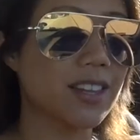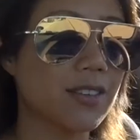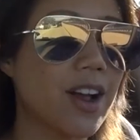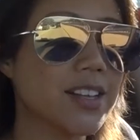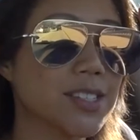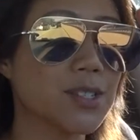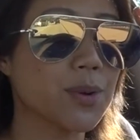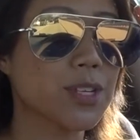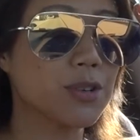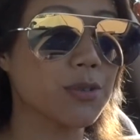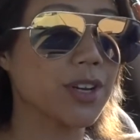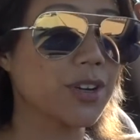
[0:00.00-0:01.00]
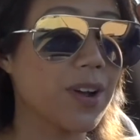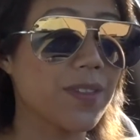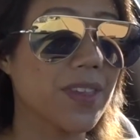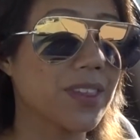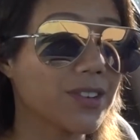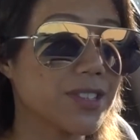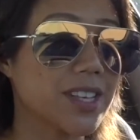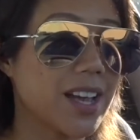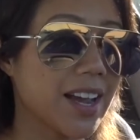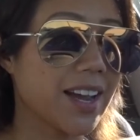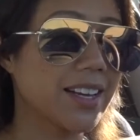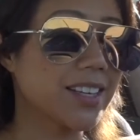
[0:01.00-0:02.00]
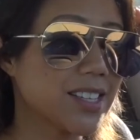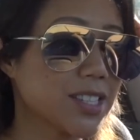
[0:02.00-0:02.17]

The grass is always greener on the other side.